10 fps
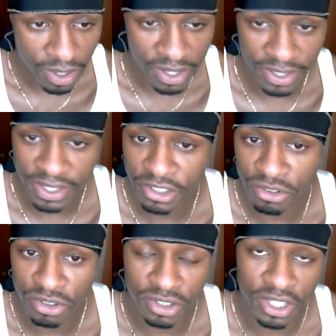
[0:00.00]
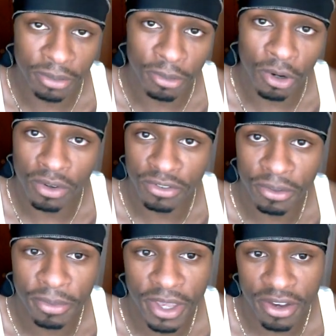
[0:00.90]
and then you just keep going
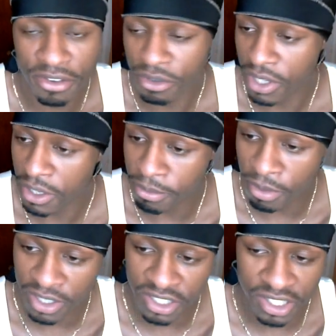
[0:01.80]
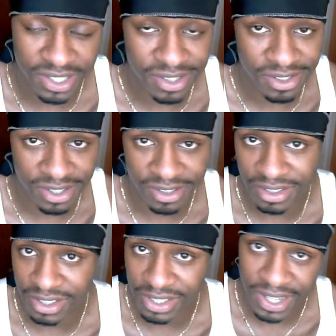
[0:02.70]
from there. You keep brushing
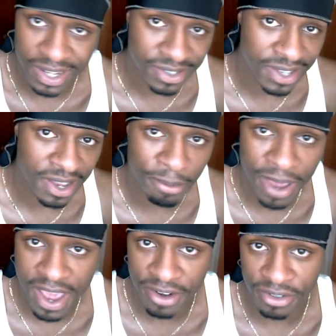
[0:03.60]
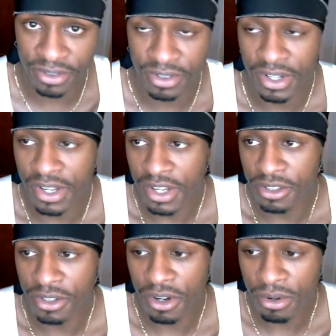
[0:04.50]
consistently in that same pattern,
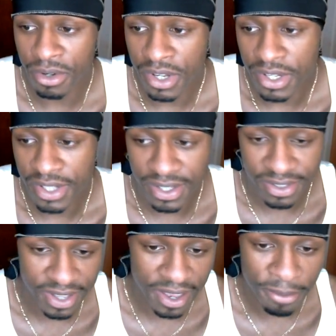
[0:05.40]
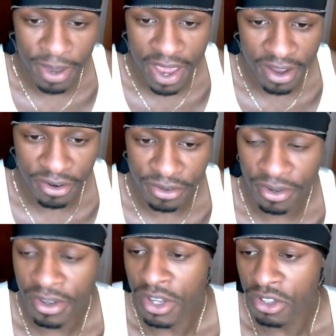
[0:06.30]
that same pattern,
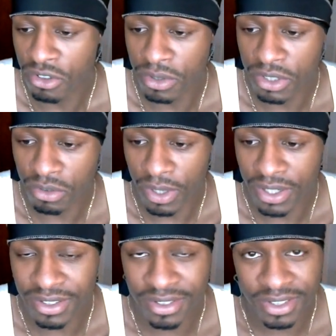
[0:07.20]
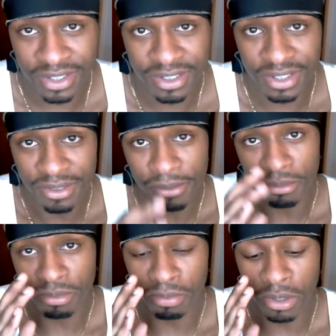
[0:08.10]
so this way consistent,
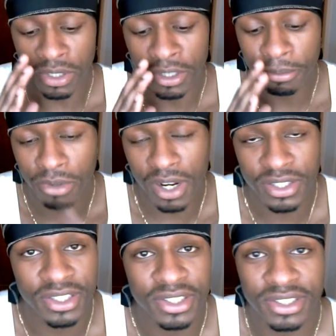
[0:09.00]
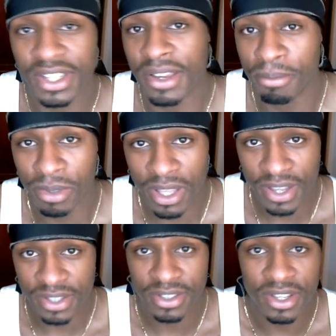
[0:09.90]
putting the brush in the same
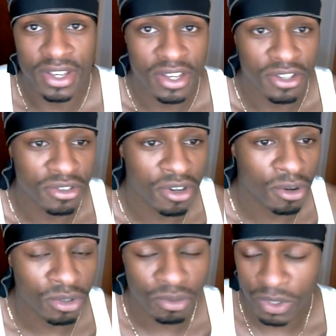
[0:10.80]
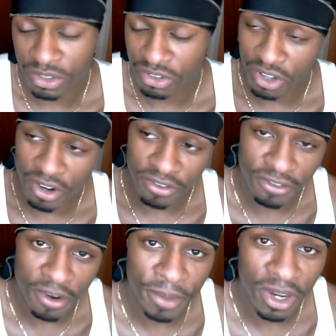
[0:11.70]
place. You want to start
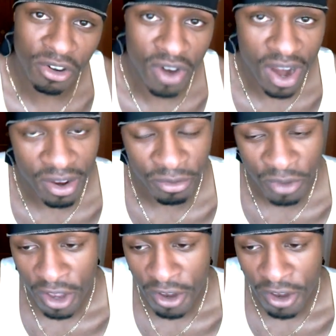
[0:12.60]
from your crown,